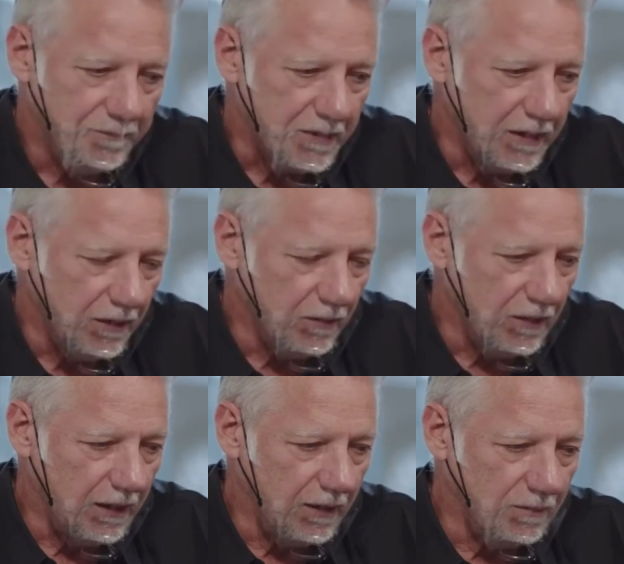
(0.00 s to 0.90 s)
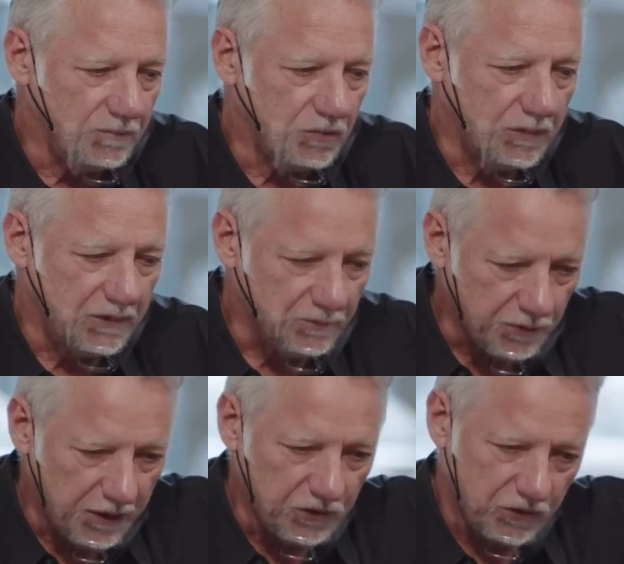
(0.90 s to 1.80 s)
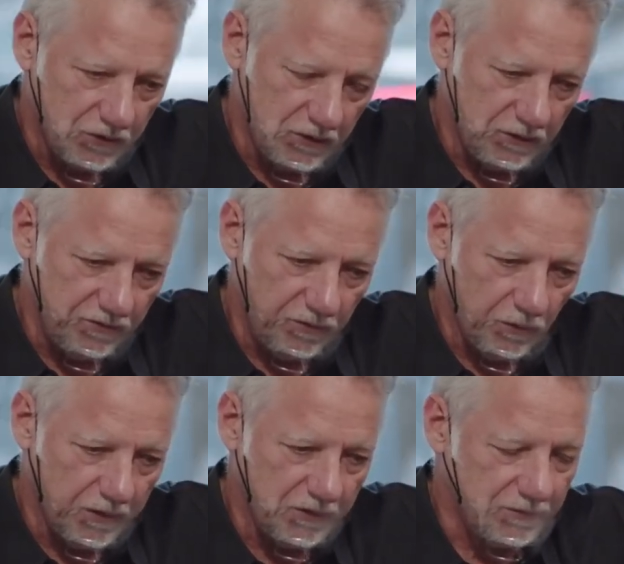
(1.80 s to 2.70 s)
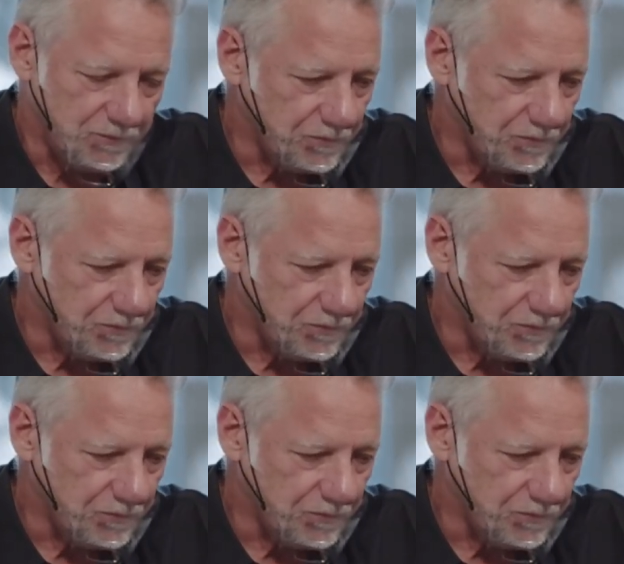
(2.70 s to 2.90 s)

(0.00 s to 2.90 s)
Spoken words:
you know, trees, brush, you know, the forest.